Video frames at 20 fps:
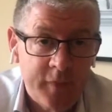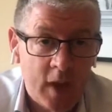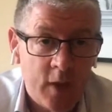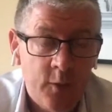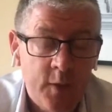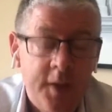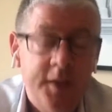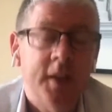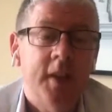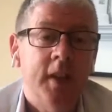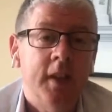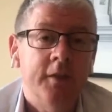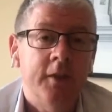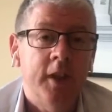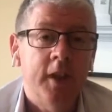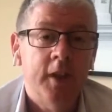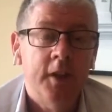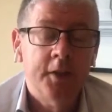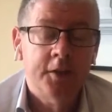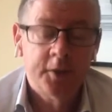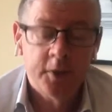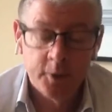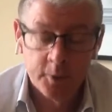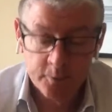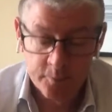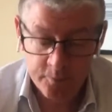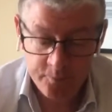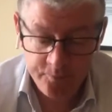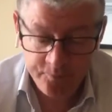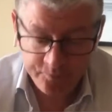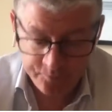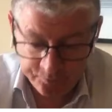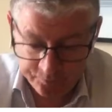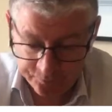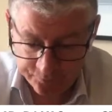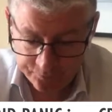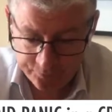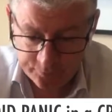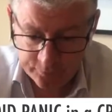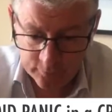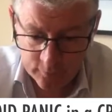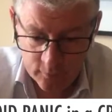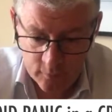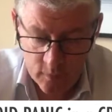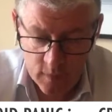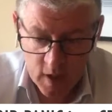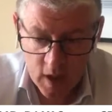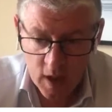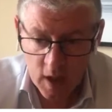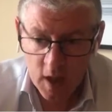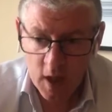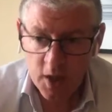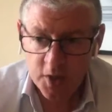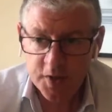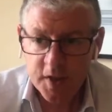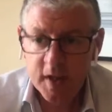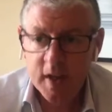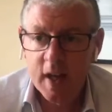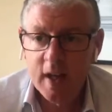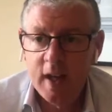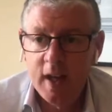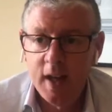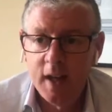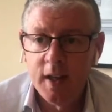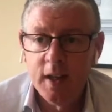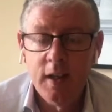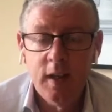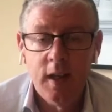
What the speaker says: recently for her. So she kind of had